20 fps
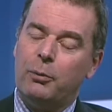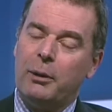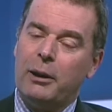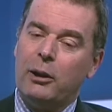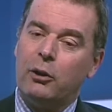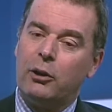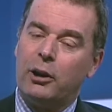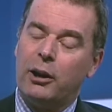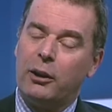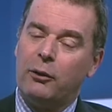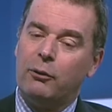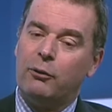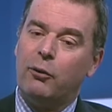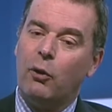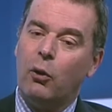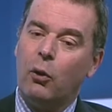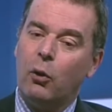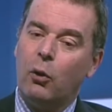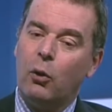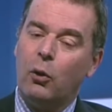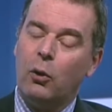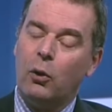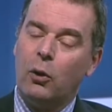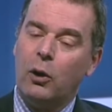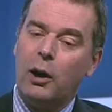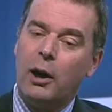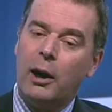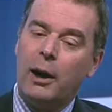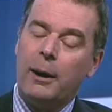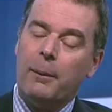be looking
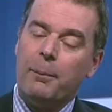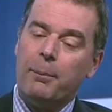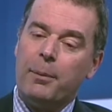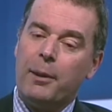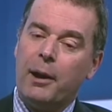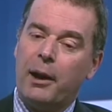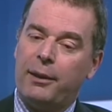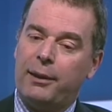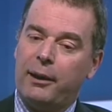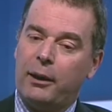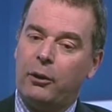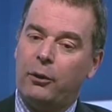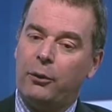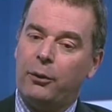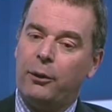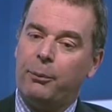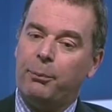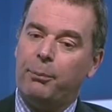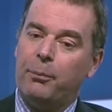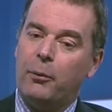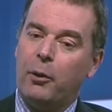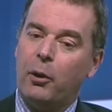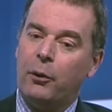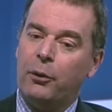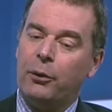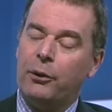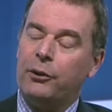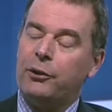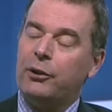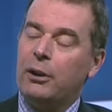for? I think on
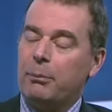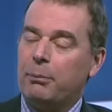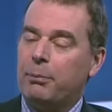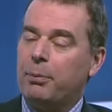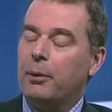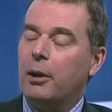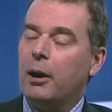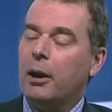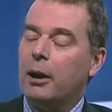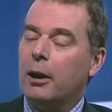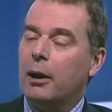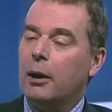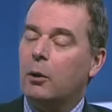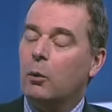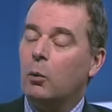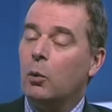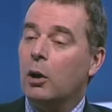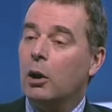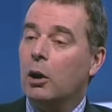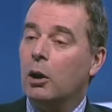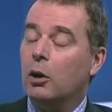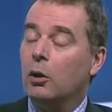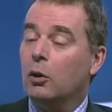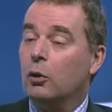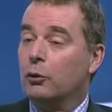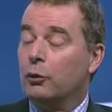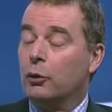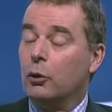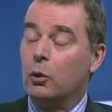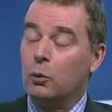the SIP
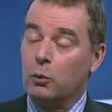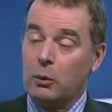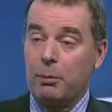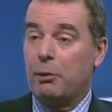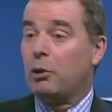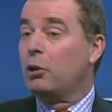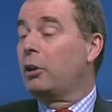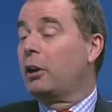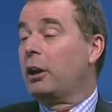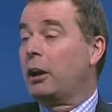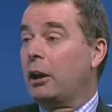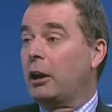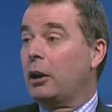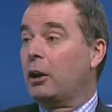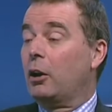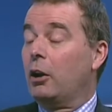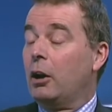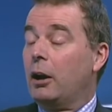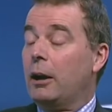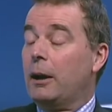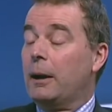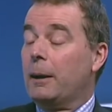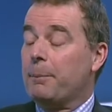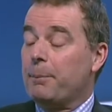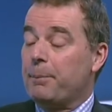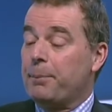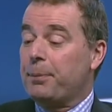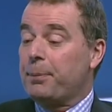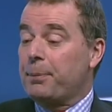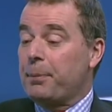world, we'd be looking
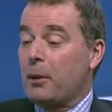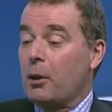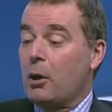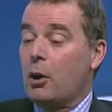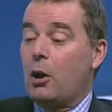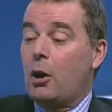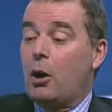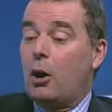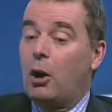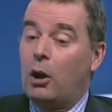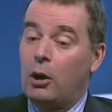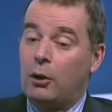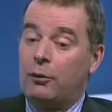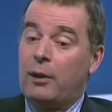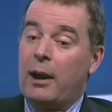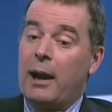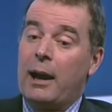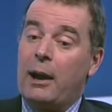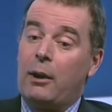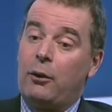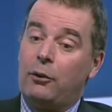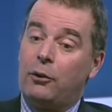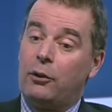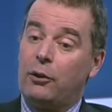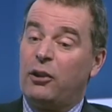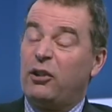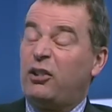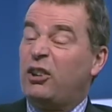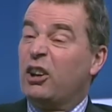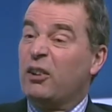around
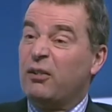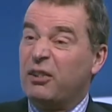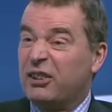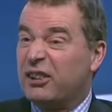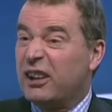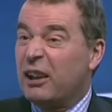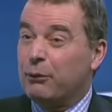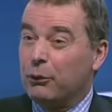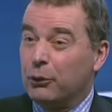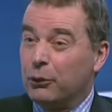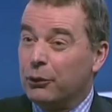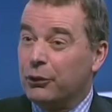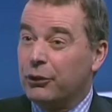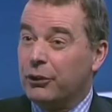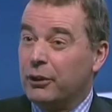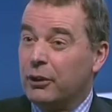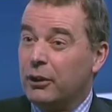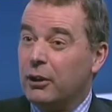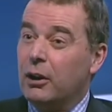service levels.